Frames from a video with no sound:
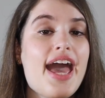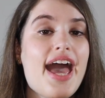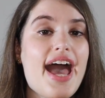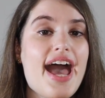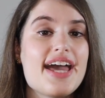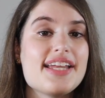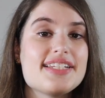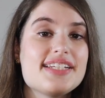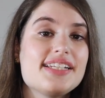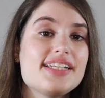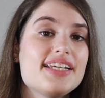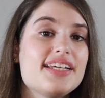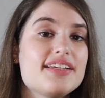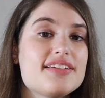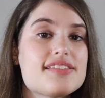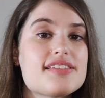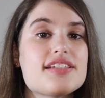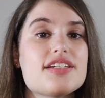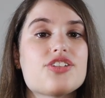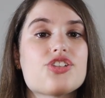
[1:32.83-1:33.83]
And it
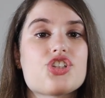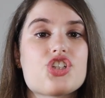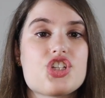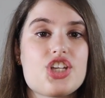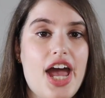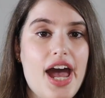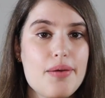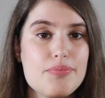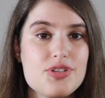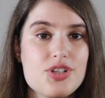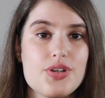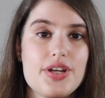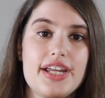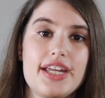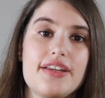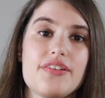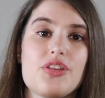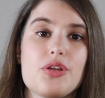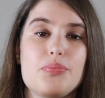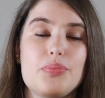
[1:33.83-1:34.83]
is in chapter
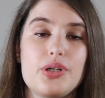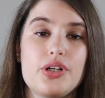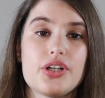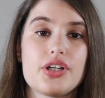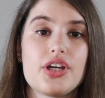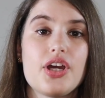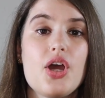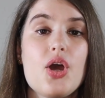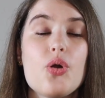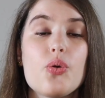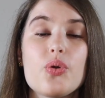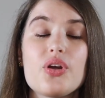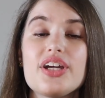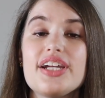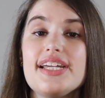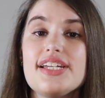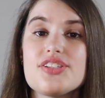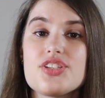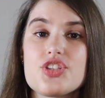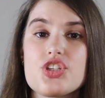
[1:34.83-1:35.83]
8 of the book where
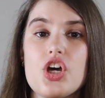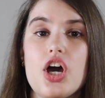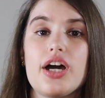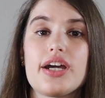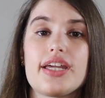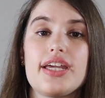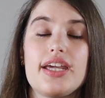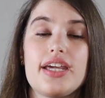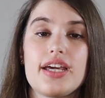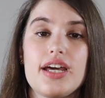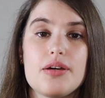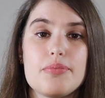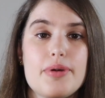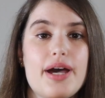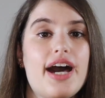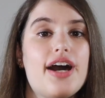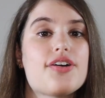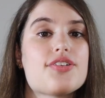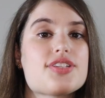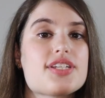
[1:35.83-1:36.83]
he's talking
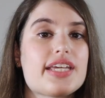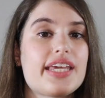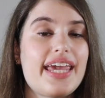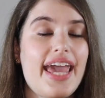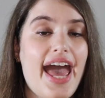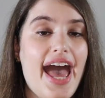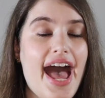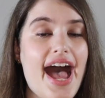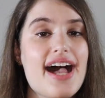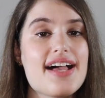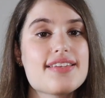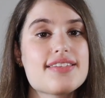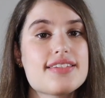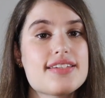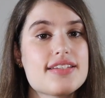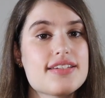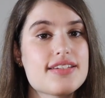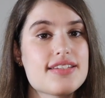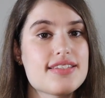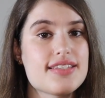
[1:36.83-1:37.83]
about
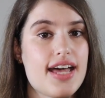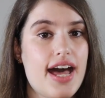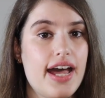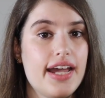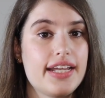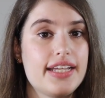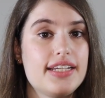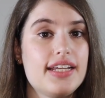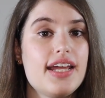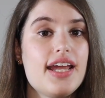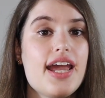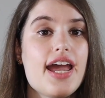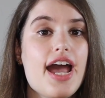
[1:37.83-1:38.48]
cast design.